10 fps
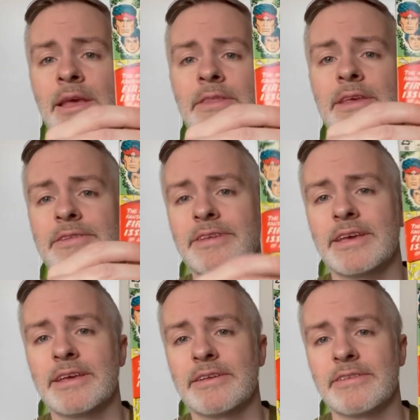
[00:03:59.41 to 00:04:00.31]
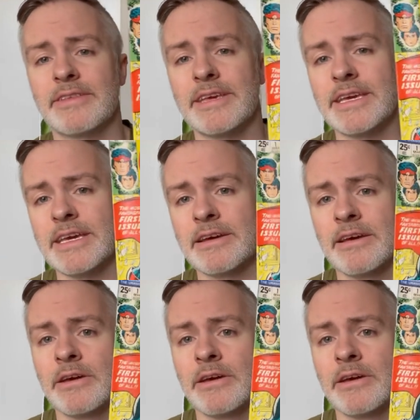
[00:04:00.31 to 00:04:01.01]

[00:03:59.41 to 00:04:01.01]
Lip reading: This is the